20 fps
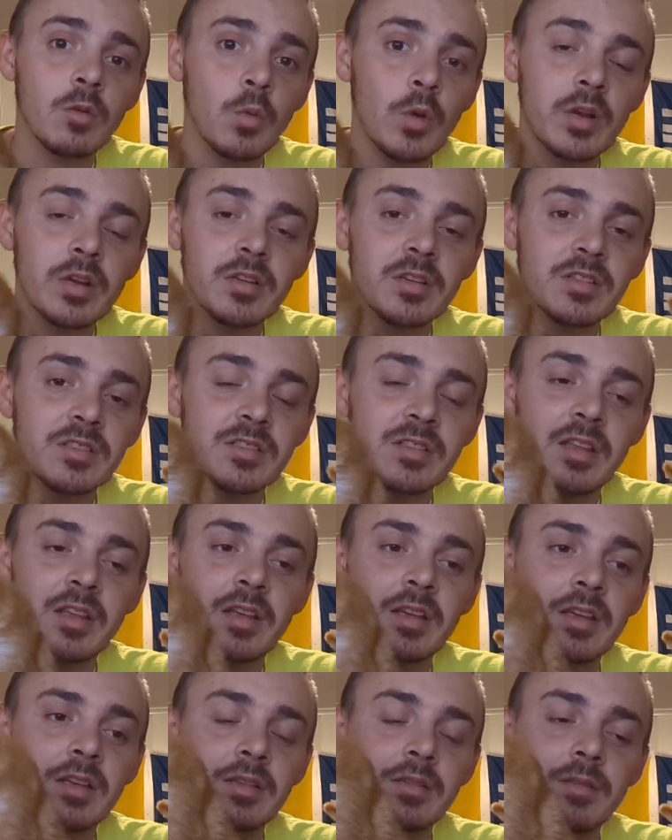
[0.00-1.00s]
awareness
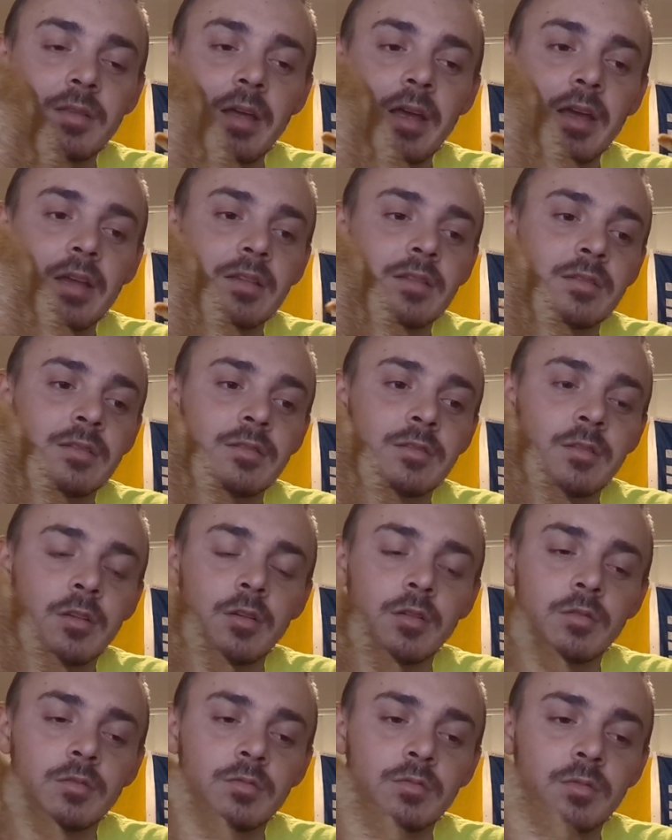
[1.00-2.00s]
thing that, you
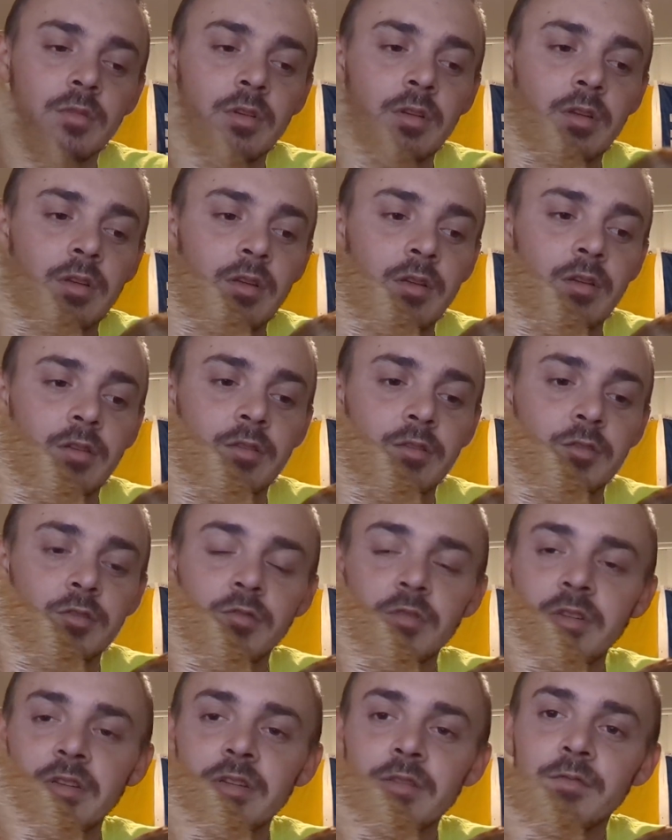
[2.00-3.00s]
know, you
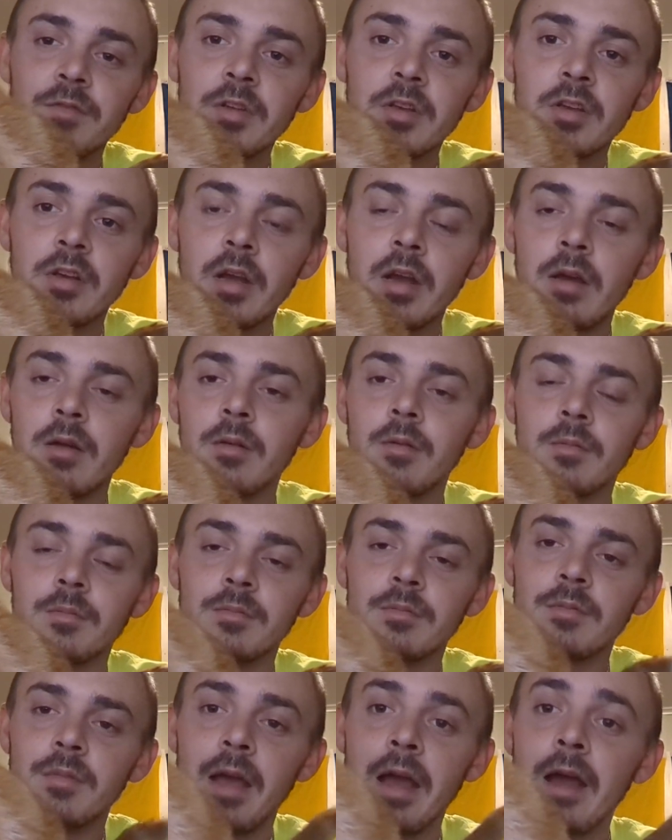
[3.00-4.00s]
need to figure out
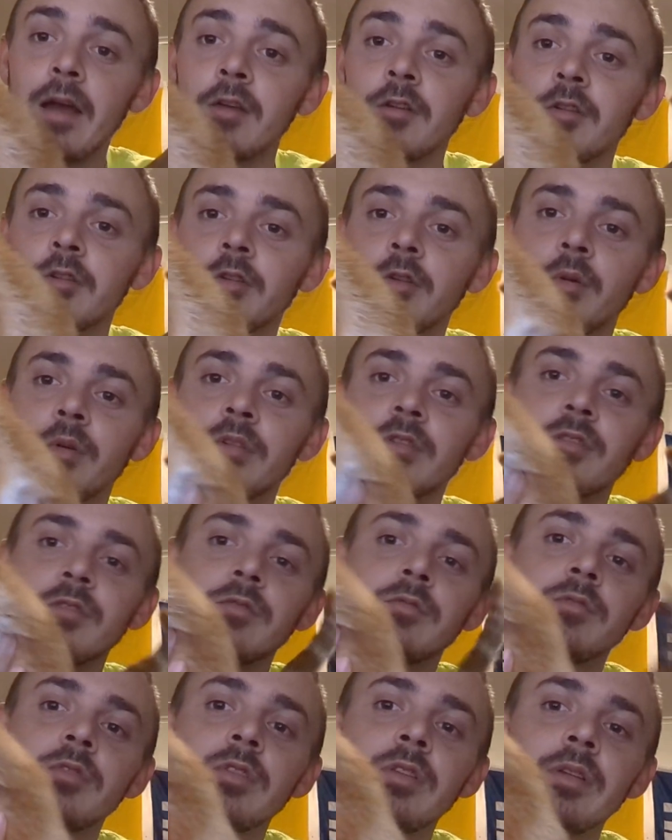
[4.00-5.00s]
how you're going
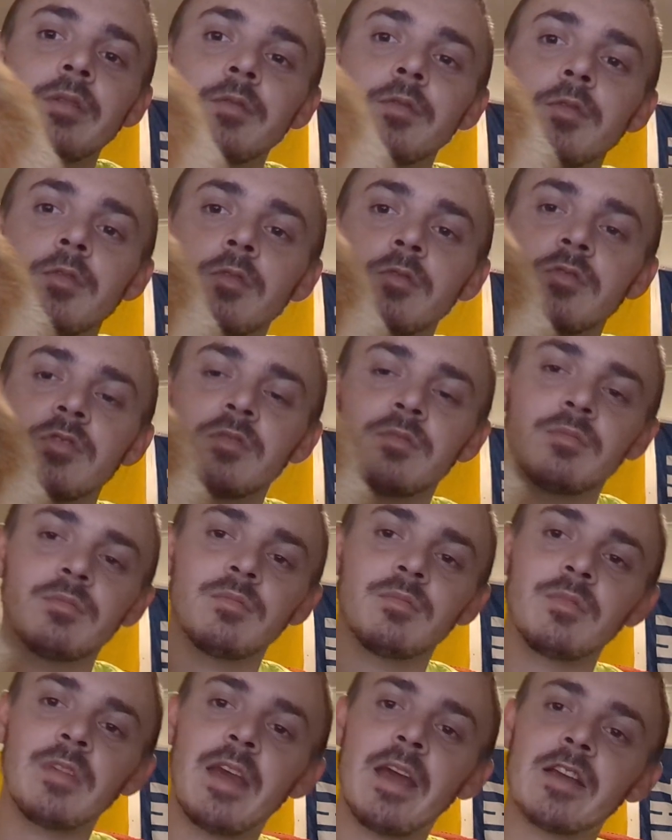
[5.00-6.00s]
to deliver those
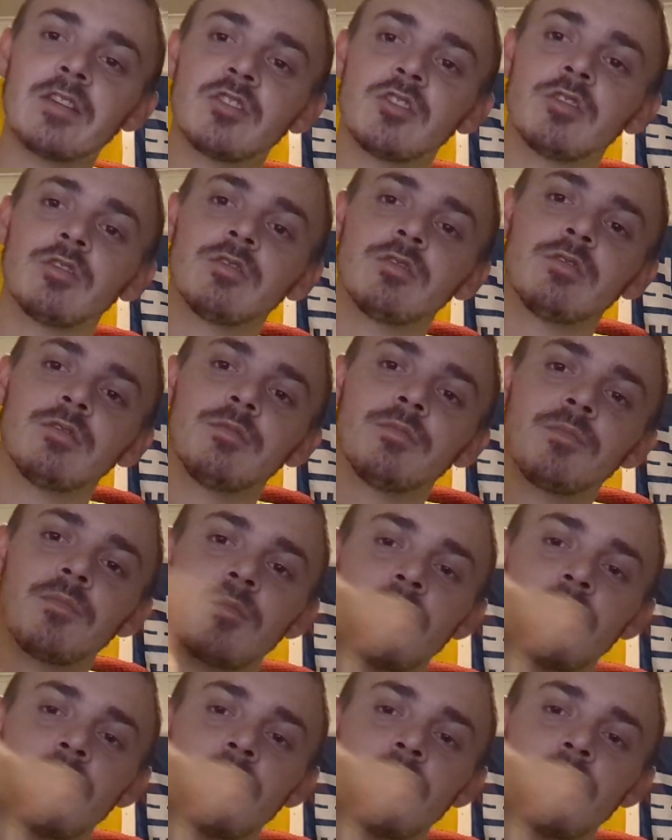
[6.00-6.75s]
caches.